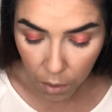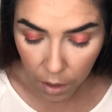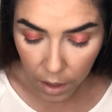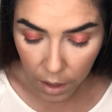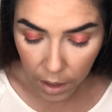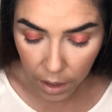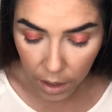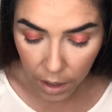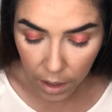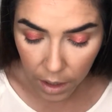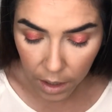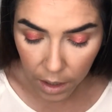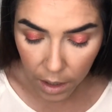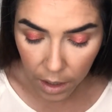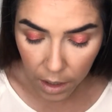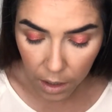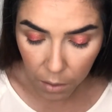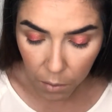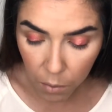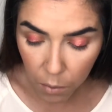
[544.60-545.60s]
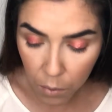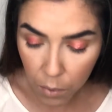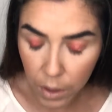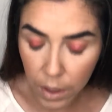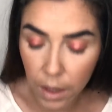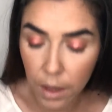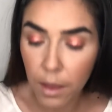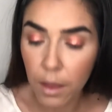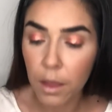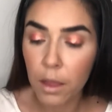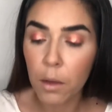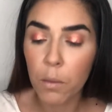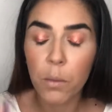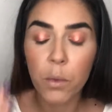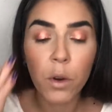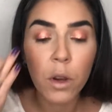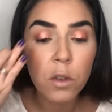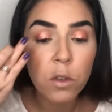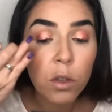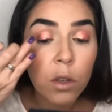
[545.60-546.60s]
what I got with the
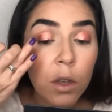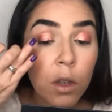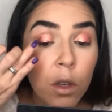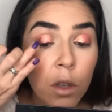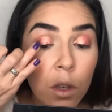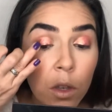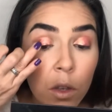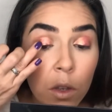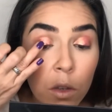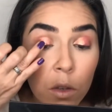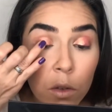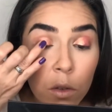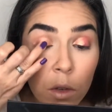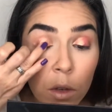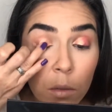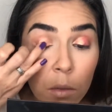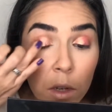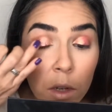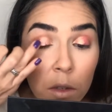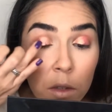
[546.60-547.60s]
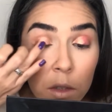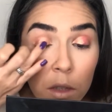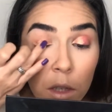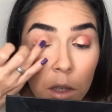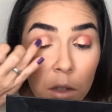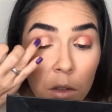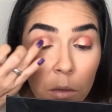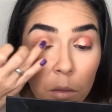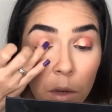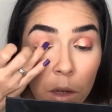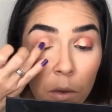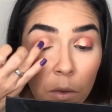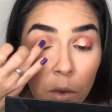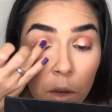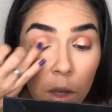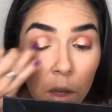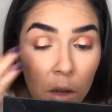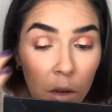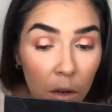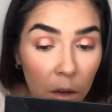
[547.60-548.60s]
brush. So I'm going to stick to my
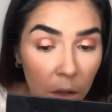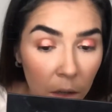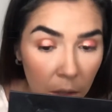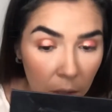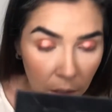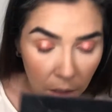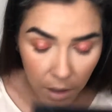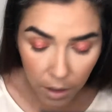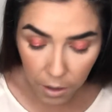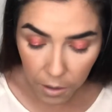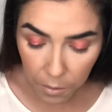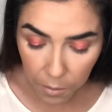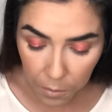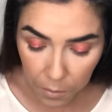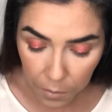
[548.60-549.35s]
finger again.